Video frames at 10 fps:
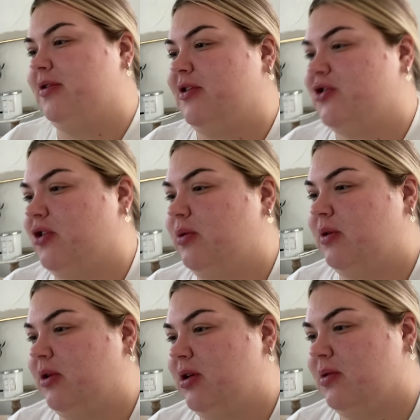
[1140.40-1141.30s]
Sherwin, Sherwin Williams.
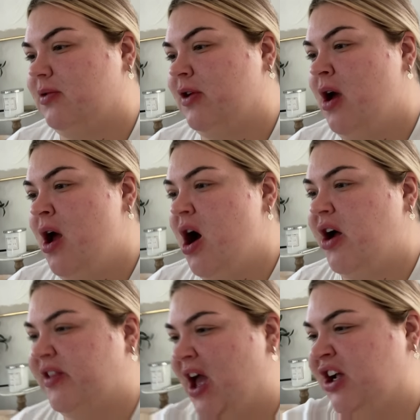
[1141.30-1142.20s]
Williams. Oh,
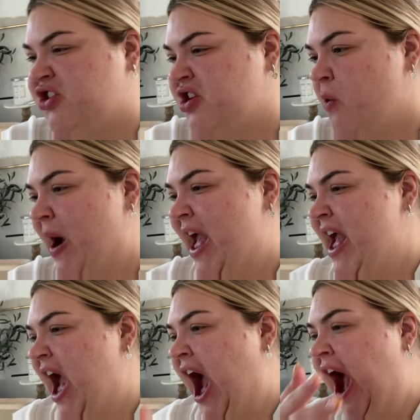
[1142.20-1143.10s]
it's extra white,
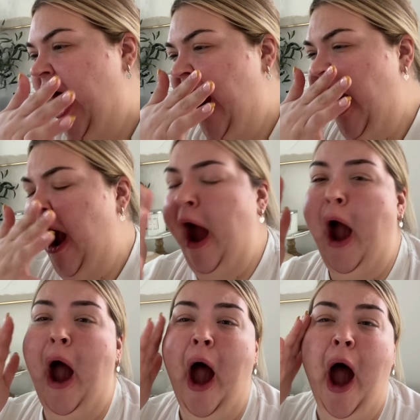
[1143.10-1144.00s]
yeah.
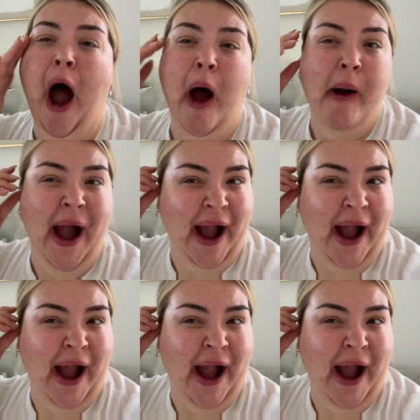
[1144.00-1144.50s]
Oh my